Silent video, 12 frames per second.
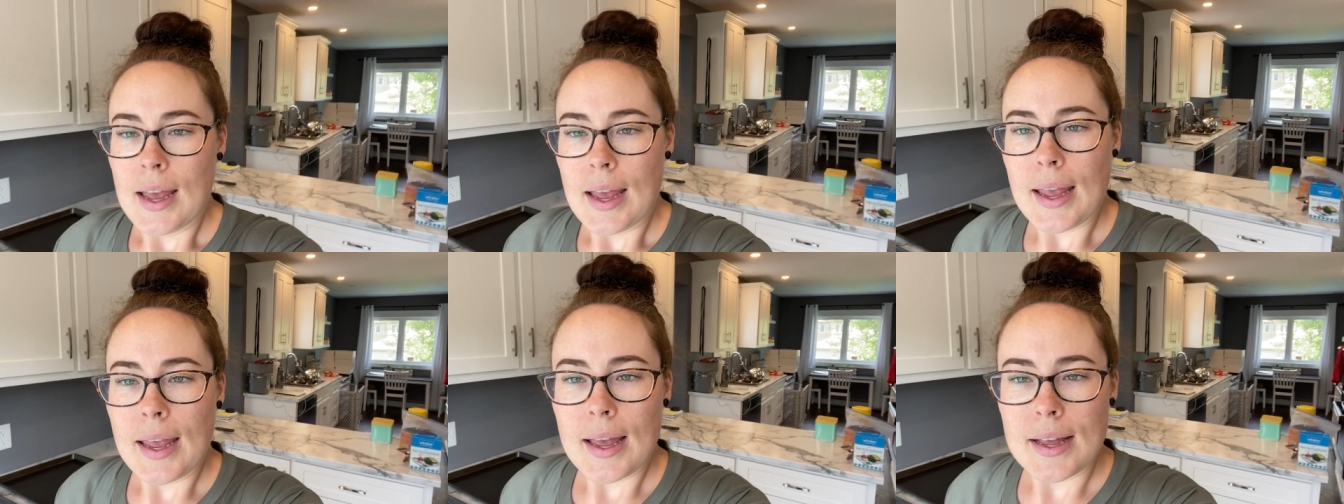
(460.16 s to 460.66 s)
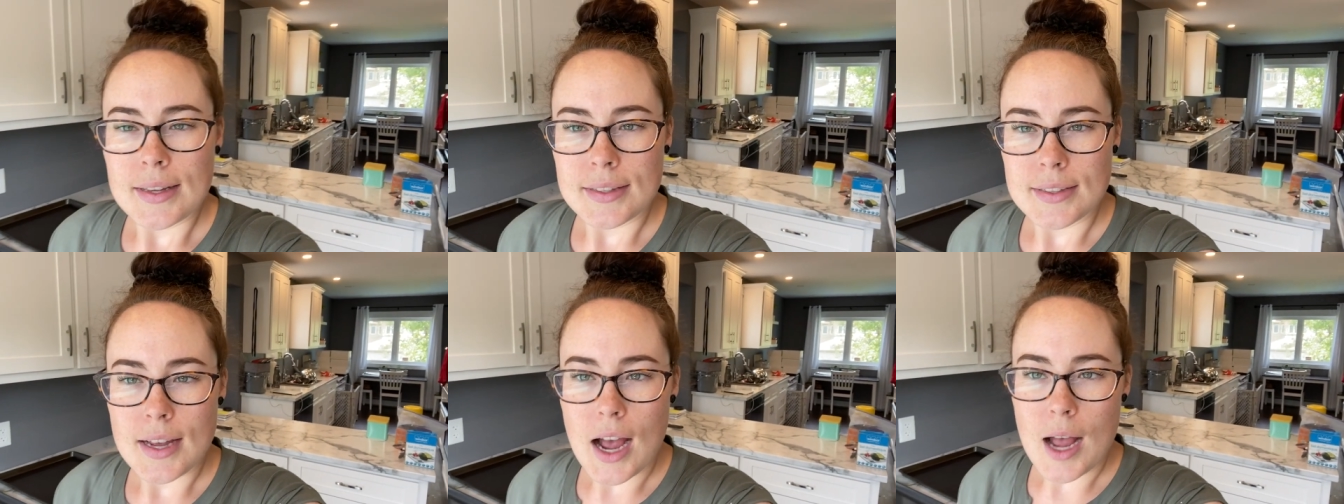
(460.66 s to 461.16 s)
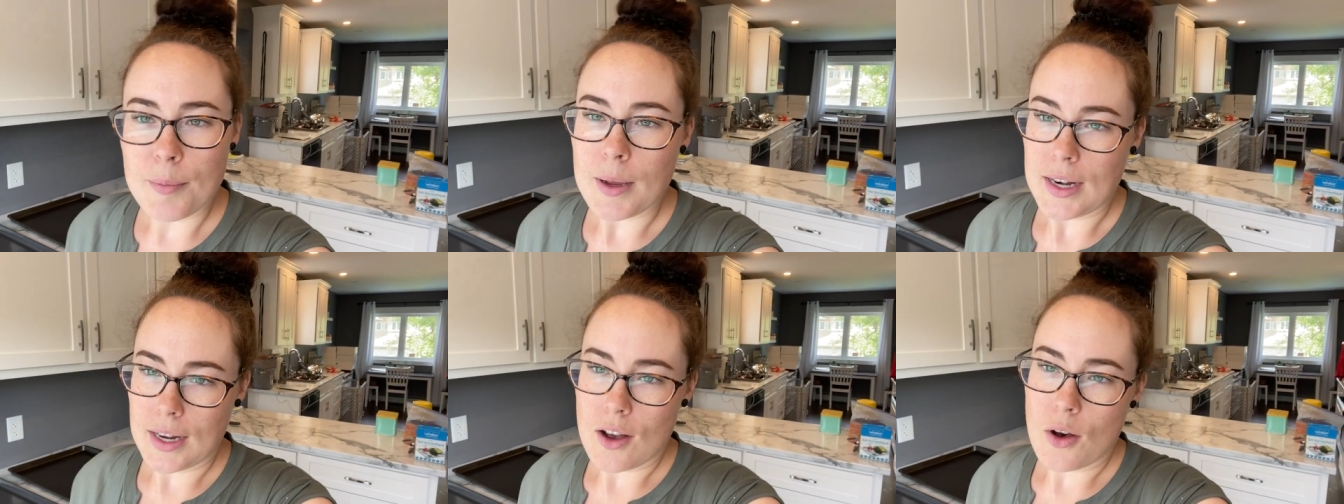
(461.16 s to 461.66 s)
and I'm
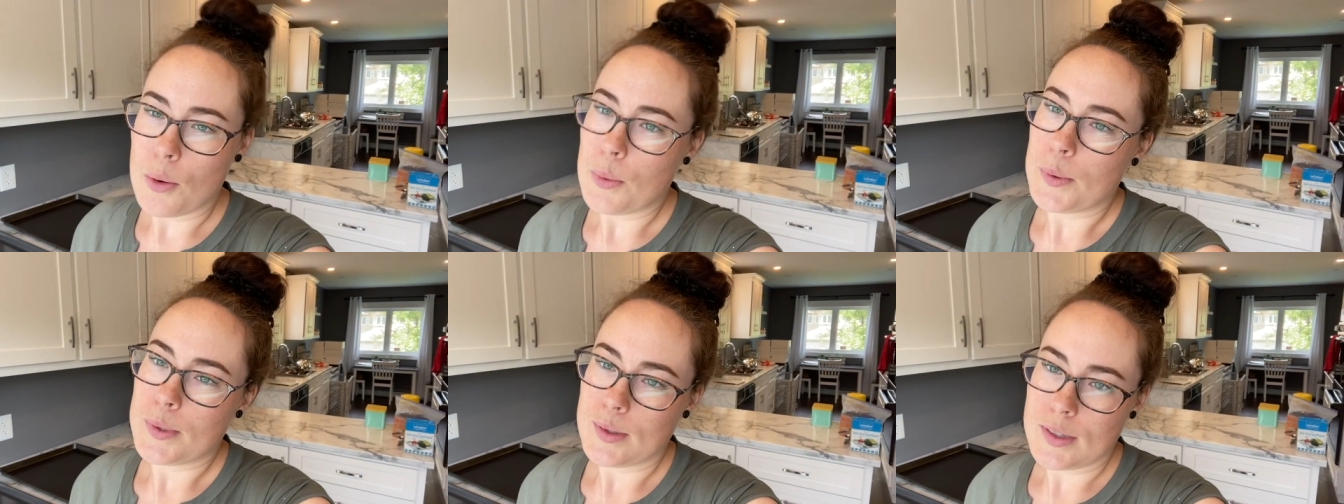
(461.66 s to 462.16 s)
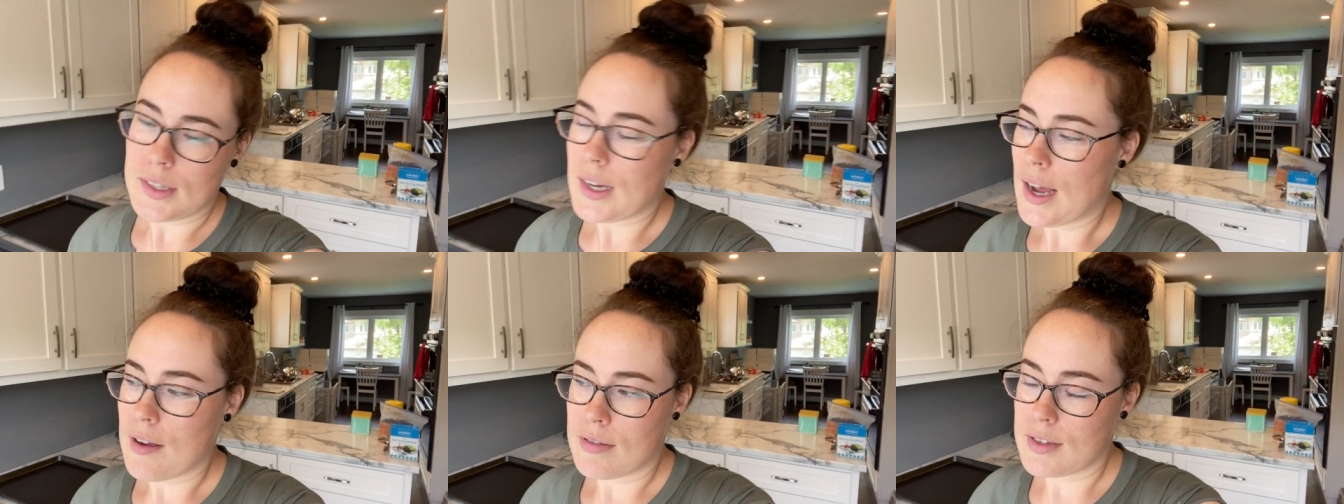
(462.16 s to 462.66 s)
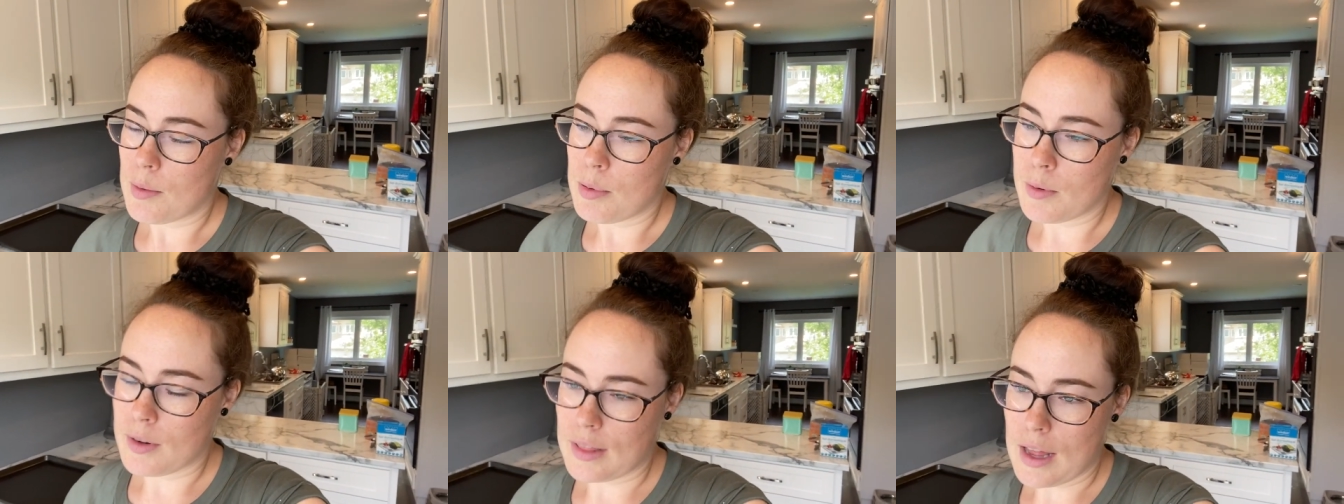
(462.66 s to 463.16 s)
gonna go have supper
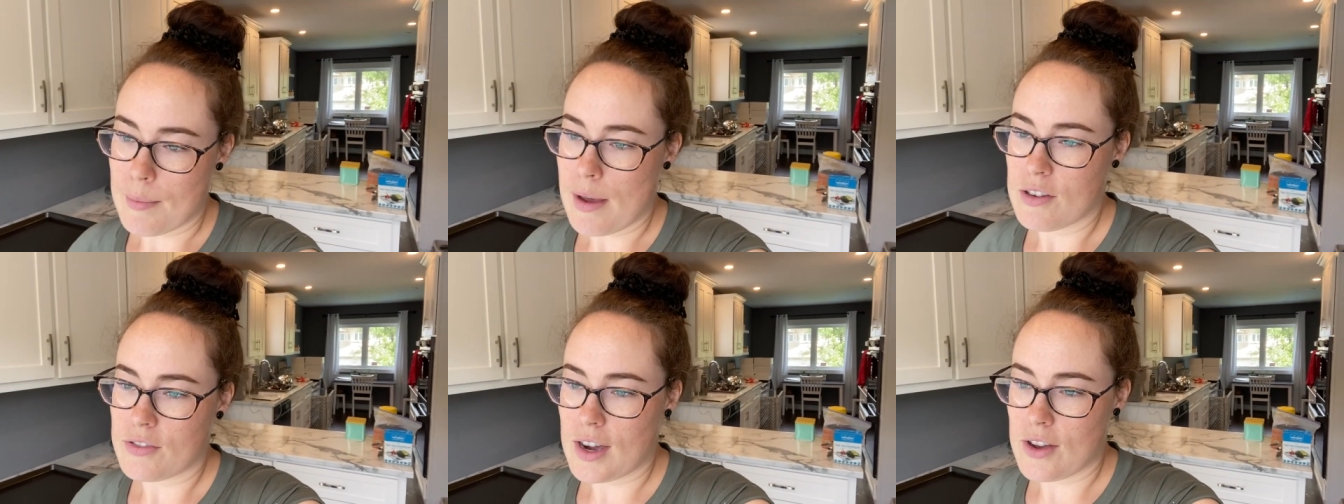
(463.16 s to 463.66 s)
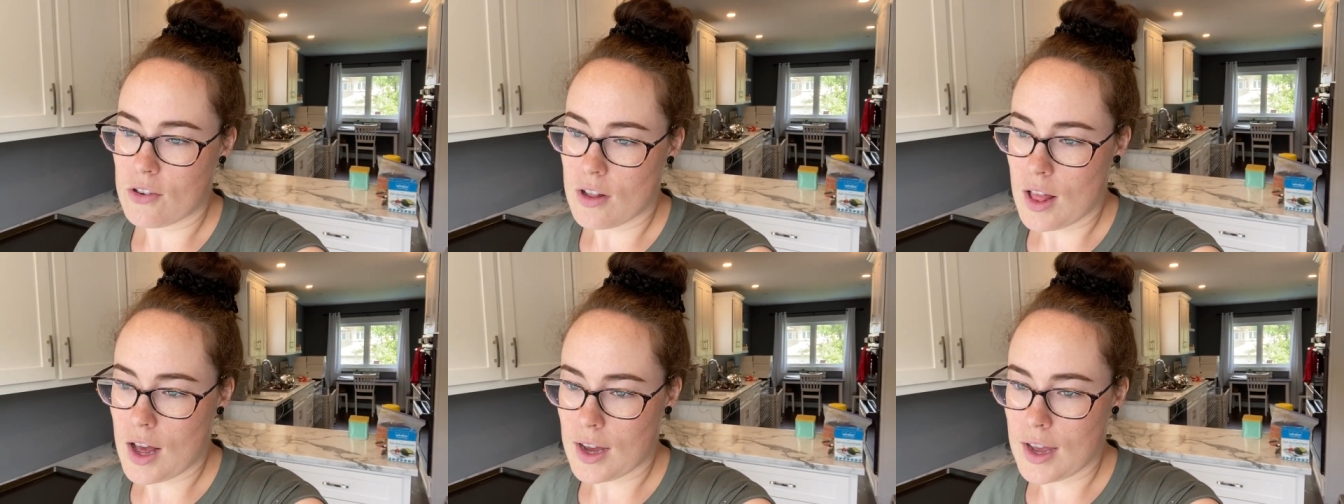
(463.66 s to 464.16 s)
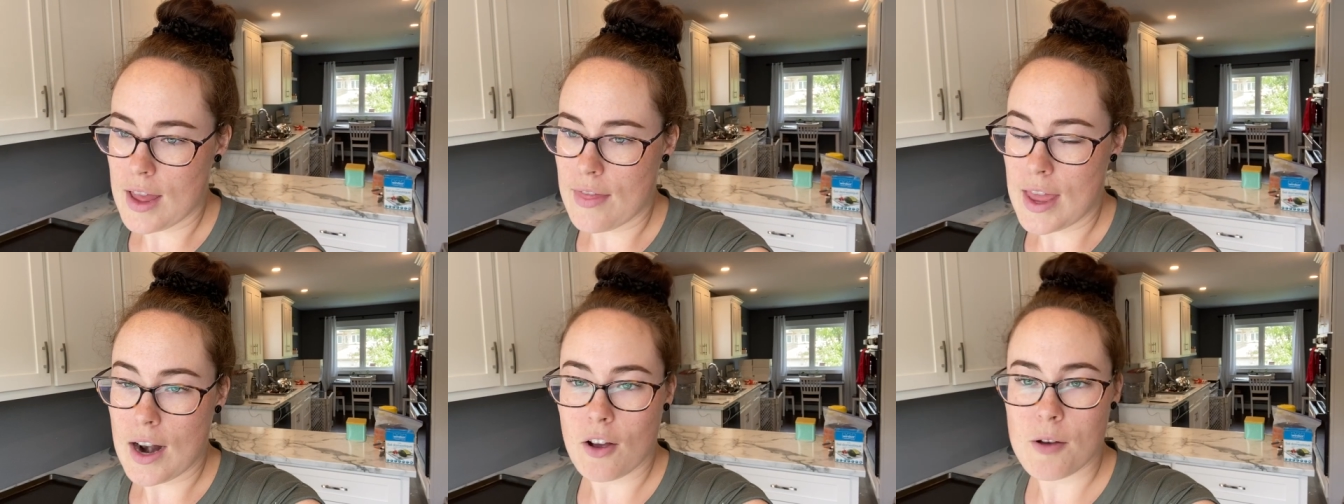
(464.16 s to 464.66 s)
with them at 5 o'clock, and
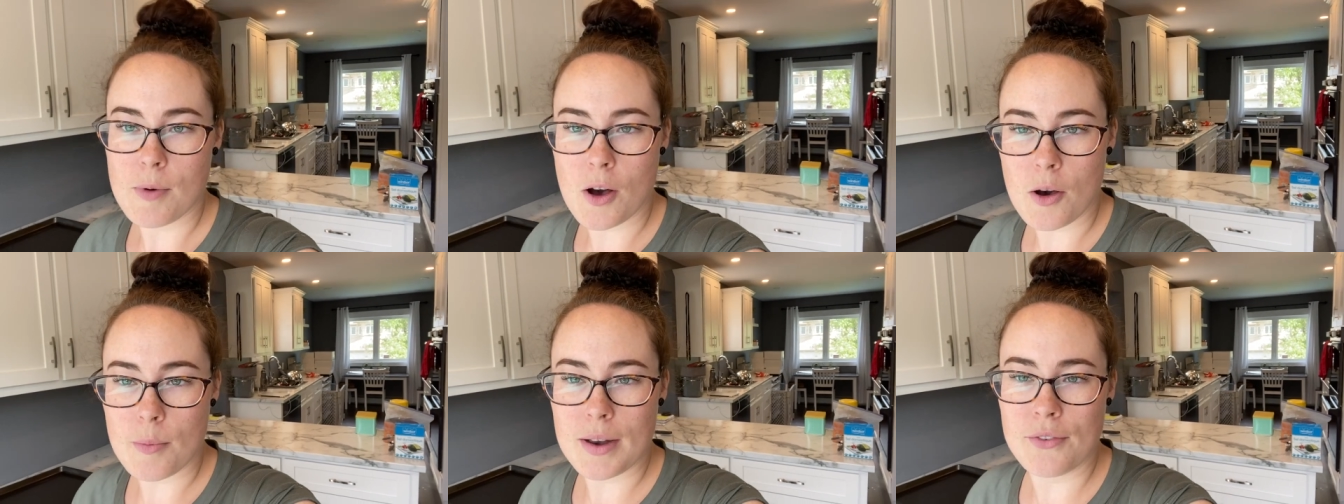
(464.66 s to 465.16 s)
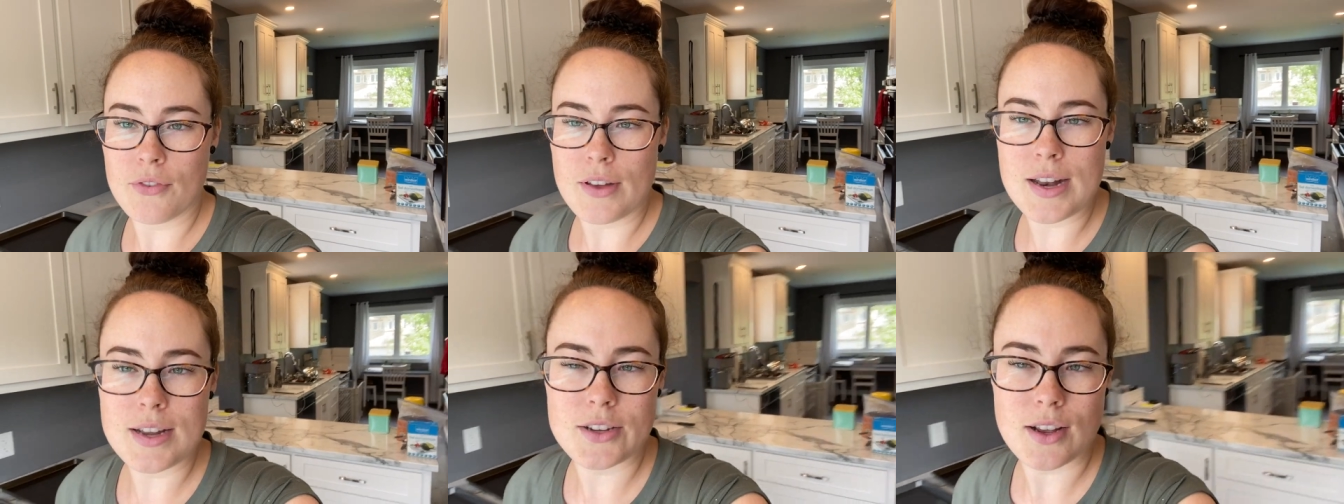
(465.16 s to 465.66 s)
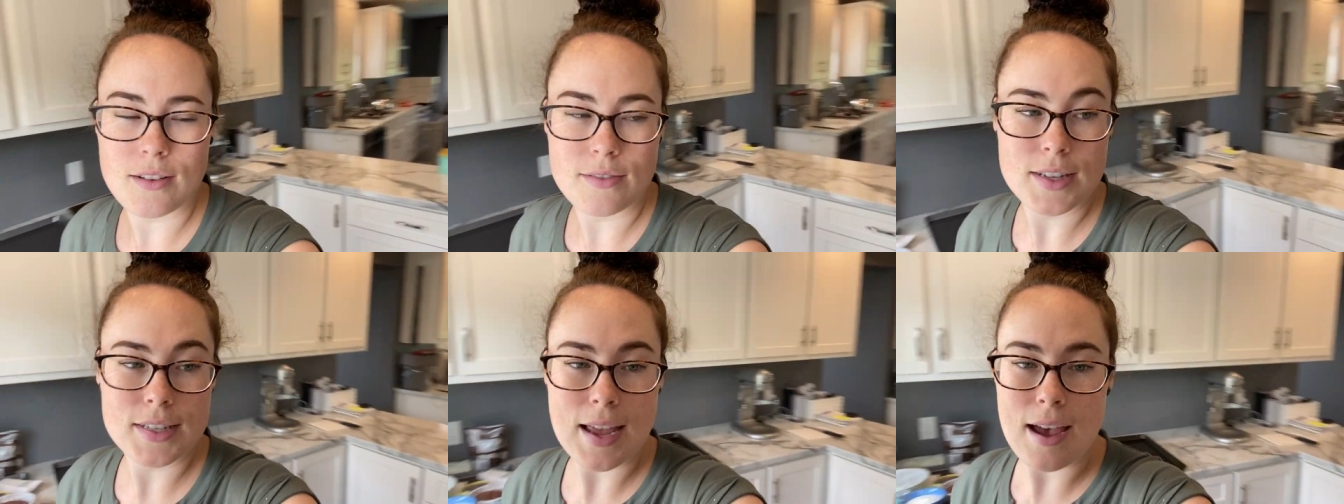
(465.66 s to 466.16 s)
then I'll come home and finish all of
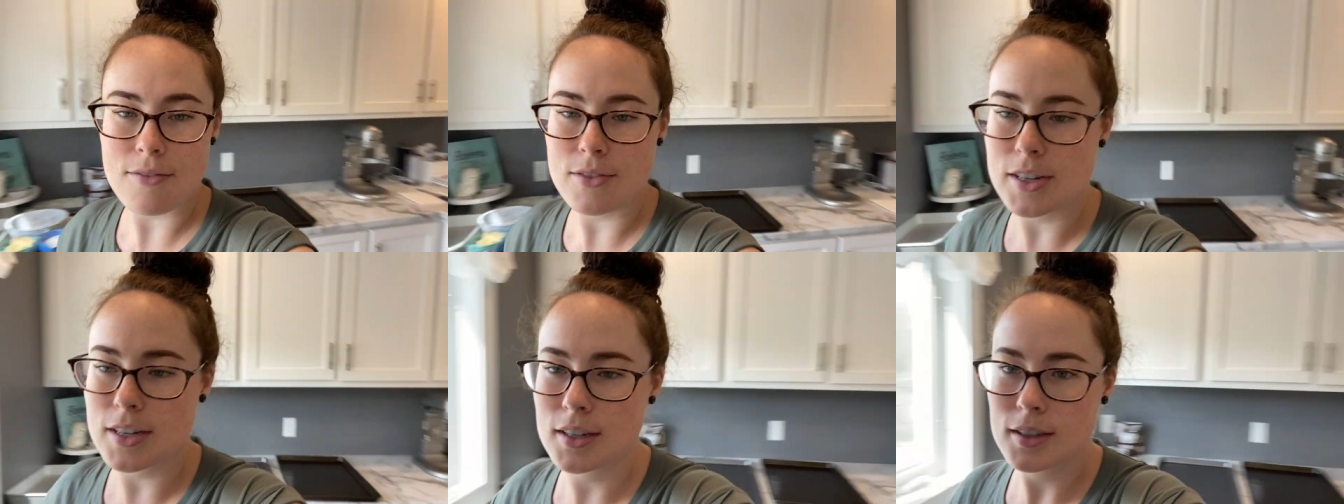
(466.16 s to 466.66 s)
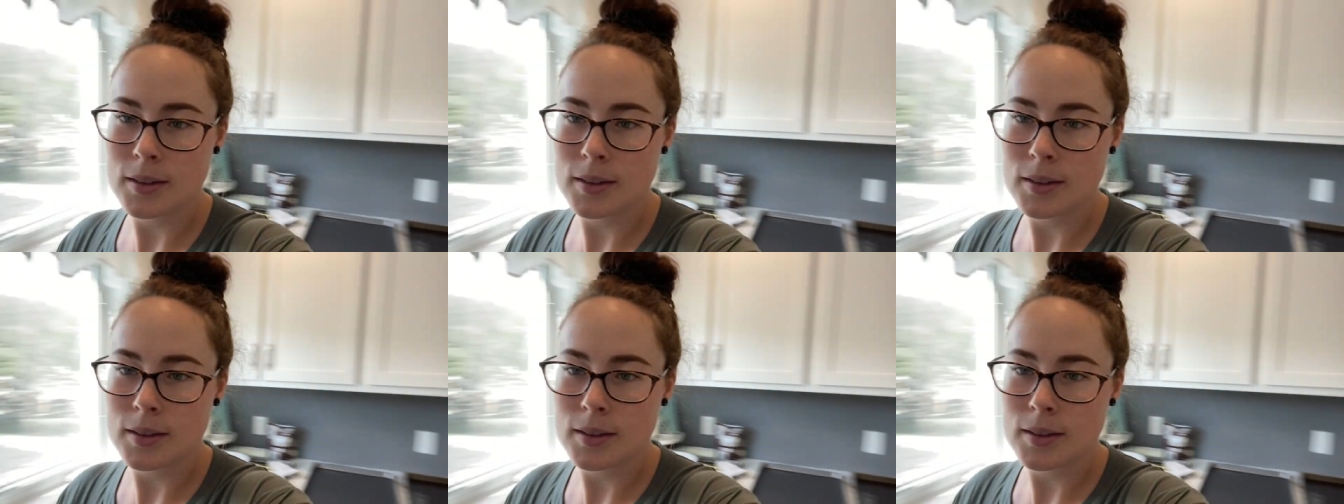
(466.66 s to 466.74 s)
this after.